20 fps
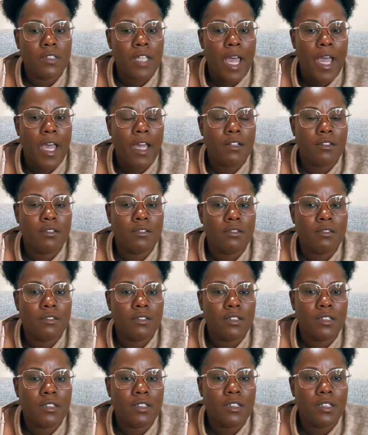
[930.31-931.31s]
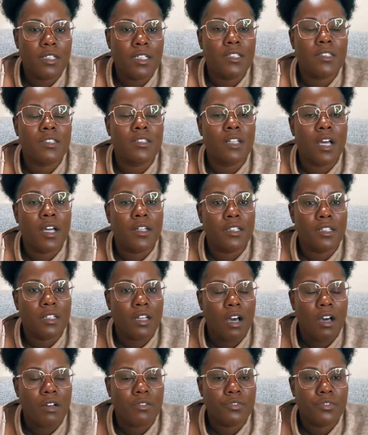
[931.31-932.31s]
that it's not
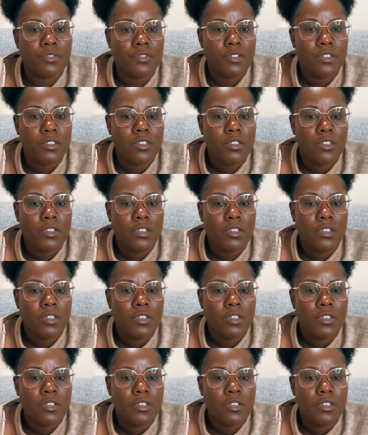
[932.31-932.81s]
enough